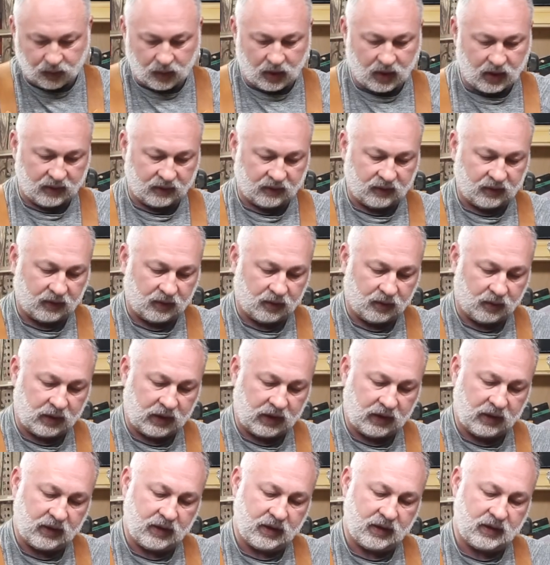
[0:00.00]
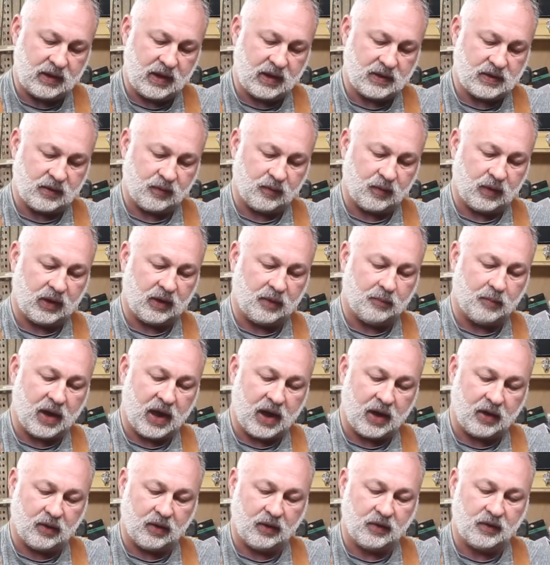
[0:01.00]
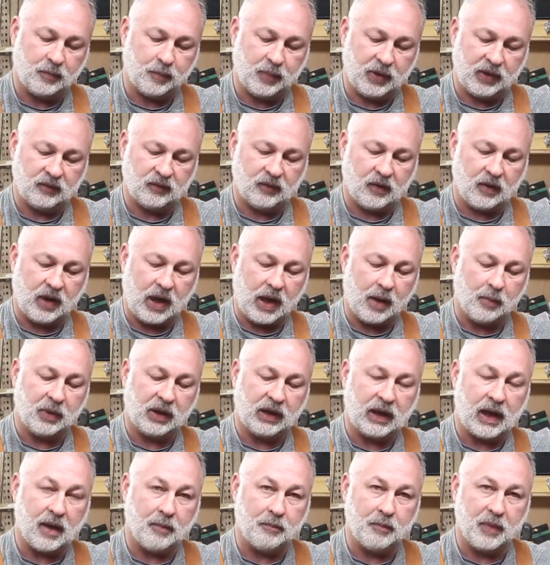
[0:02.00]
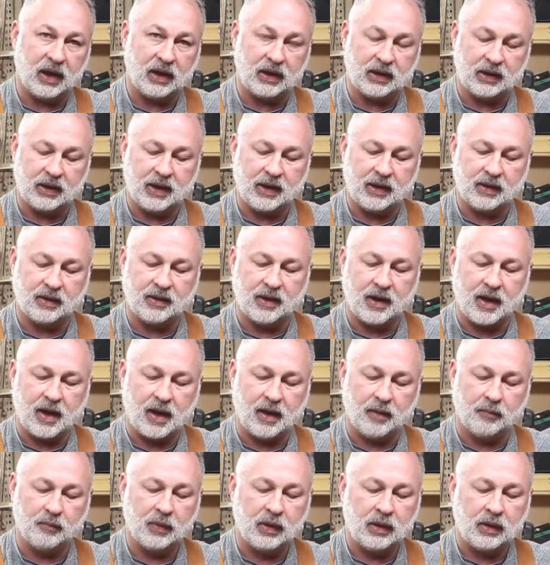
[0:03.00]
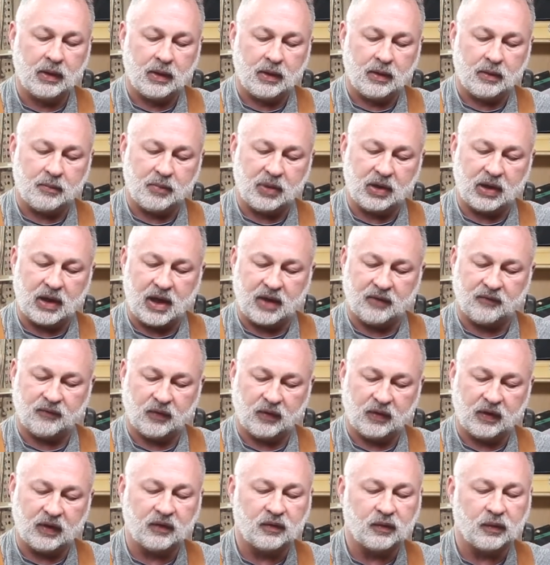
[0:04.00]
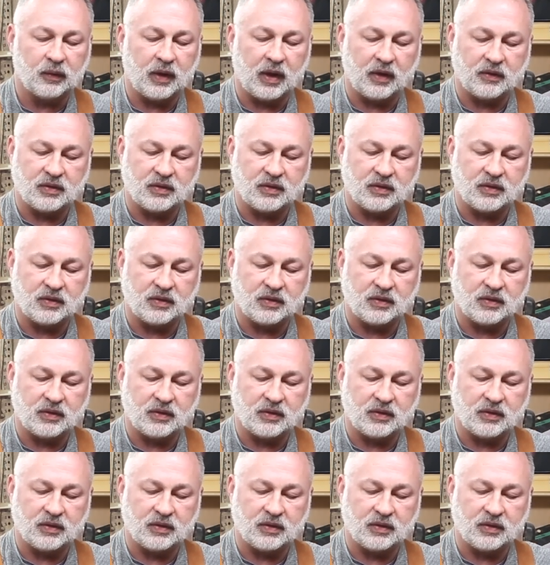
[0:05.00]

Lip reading: want to, and it doesn't really matter. It depends on how many I'm making at a time. But like for this one, I